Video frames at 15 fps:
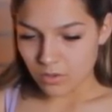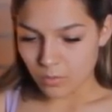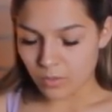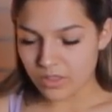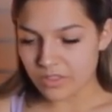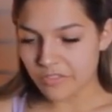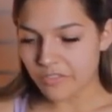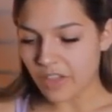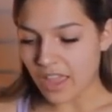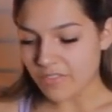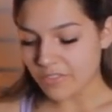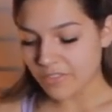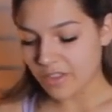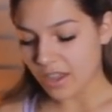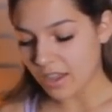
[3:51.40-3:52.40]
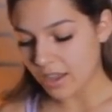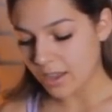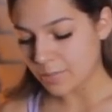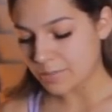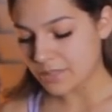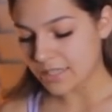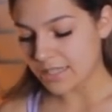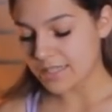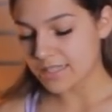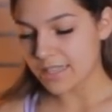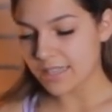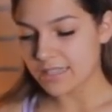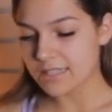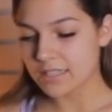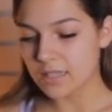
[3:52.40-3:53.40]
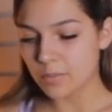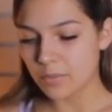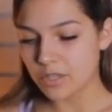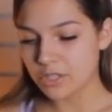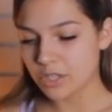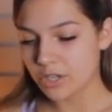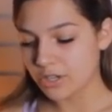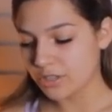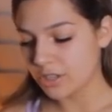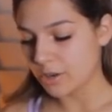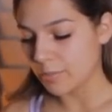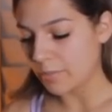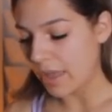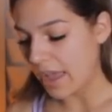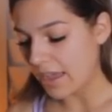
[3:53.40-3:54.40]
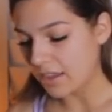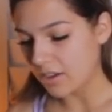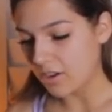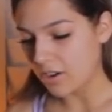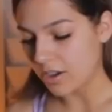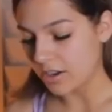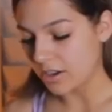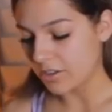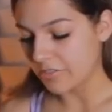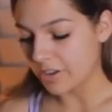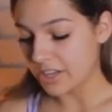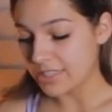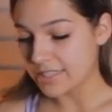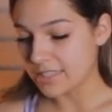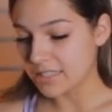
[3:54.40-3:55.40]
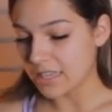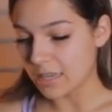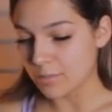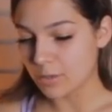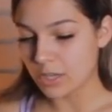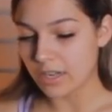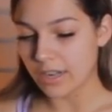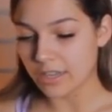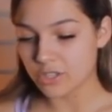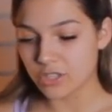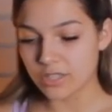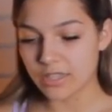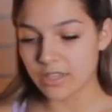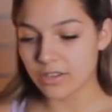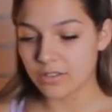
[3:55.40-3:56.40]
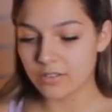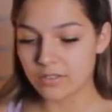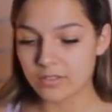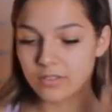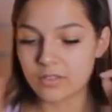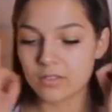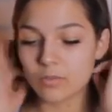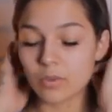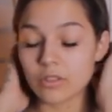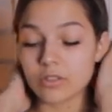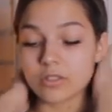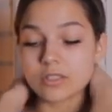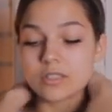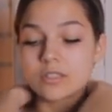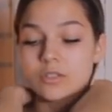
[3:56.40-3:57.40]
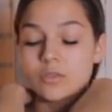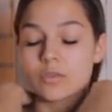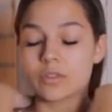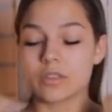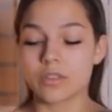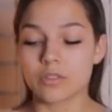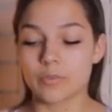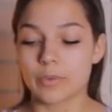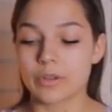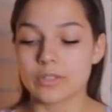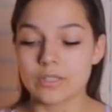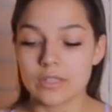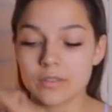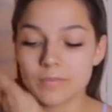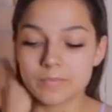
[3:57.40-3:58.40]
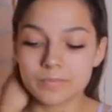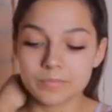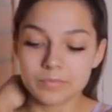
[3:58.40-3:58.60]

With the Five of Cups, it's like someone turned their back on a very stable connection here, whether this is you or the other person.